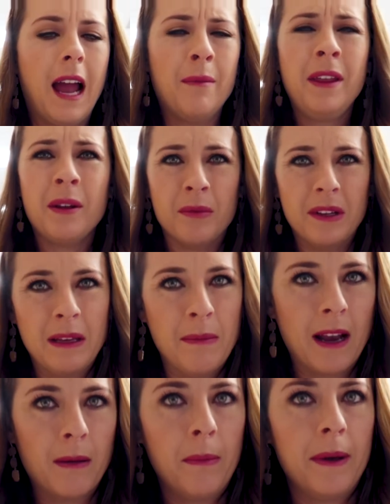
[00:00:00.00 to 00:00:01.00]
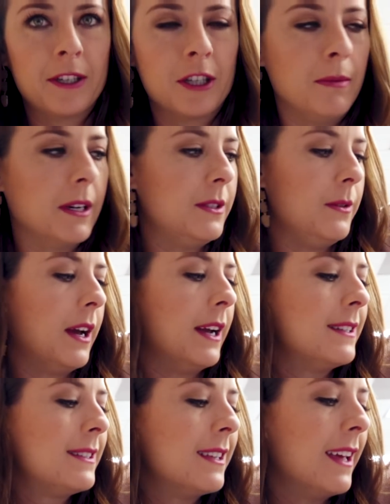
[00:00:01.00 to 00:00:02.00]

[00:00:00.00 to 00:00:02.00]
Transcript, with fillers: I'm like really bad about picture books, you guys.